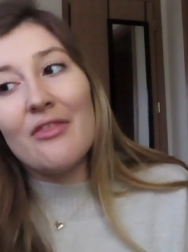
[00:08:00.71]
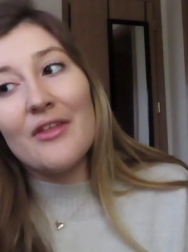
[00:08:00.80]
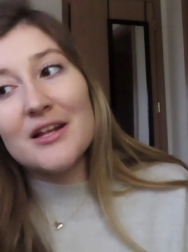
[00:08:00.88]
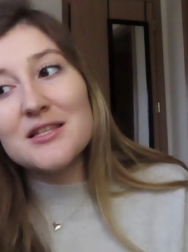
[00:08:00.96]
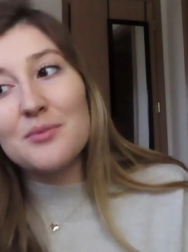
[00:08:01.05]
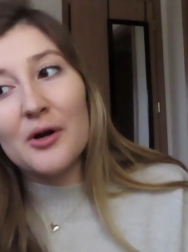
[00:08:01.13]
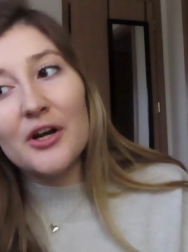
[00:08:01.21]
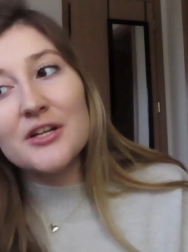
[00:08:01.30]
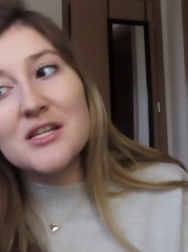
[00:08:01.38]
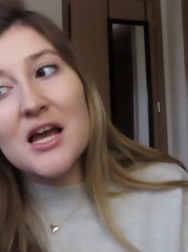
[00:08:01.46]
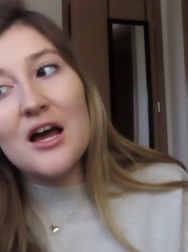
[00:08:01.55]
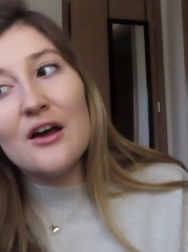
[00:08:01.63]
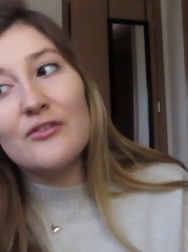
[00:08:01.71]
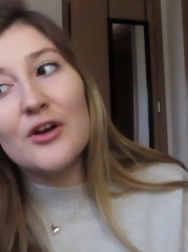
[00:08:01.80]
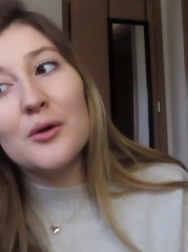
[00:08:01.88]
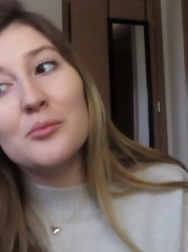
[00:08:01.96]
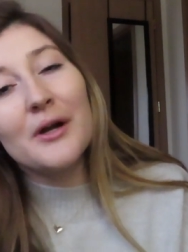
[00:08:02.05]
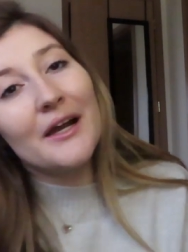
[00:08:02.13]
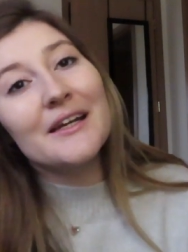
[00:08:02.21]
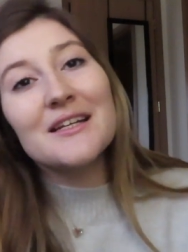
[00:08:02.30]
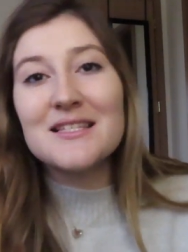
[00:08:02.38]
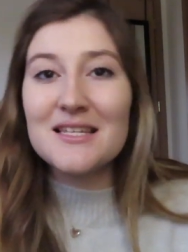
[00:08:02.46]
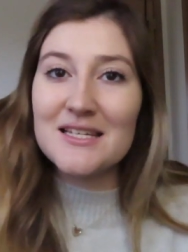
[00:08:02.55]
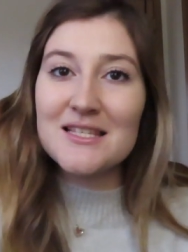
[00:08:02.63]
and that's part of
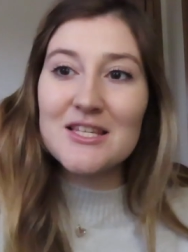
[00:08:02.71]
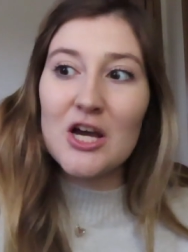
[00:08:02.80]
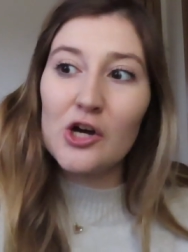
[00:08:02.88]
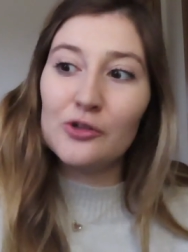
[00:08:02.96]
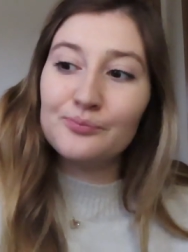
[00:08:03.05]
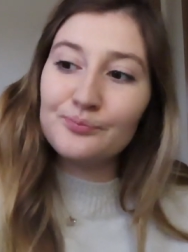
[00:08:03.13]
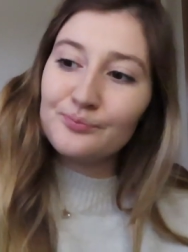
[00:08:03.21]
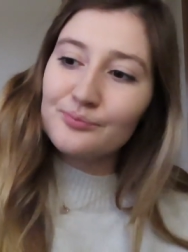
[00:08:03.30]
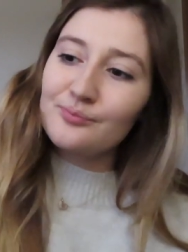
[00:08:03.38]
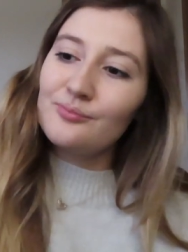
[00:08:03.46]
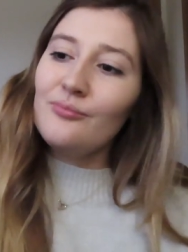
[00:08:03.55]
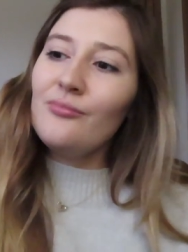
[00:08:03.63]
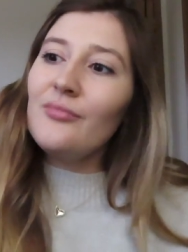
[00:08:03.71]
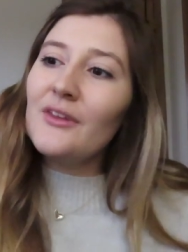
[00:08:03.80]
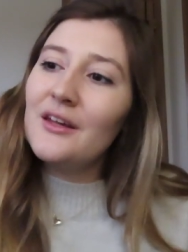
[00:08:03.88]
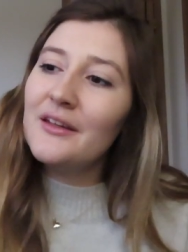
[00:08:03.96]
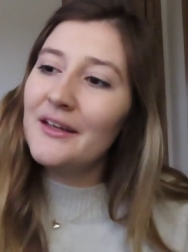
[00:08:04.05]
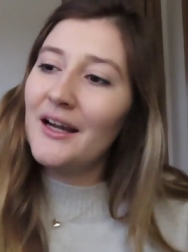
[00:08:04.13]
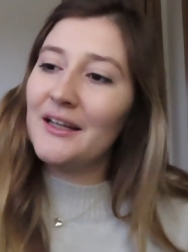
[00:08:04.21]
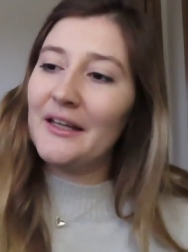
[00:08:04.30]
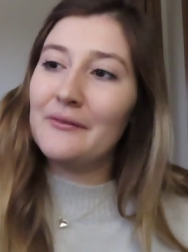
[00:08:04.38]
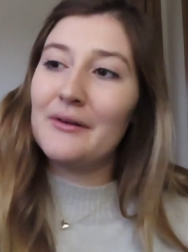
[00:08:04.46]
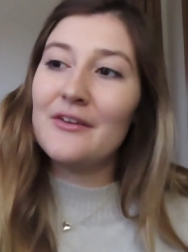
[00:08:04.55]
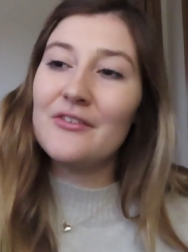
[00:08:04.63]
pregnancy. So yeah,
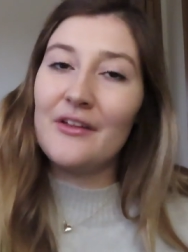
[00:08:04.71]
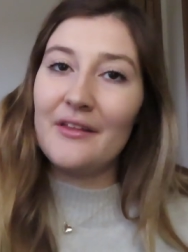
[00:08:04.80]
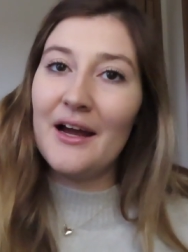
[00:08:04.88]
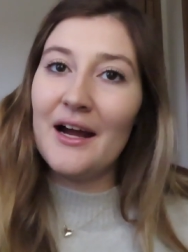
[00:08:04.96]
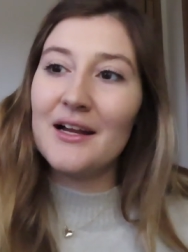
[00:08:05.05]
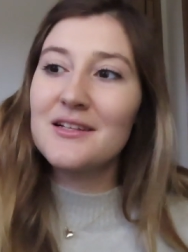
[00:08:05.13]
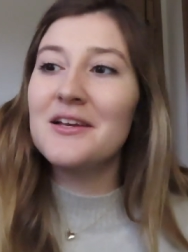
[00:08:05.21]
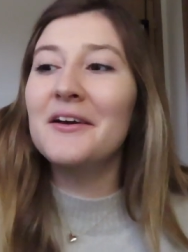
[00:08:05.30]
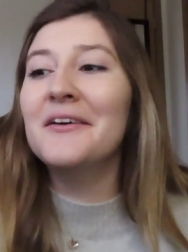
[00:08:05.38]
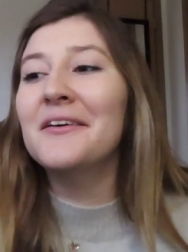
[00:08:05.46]
get ready for that.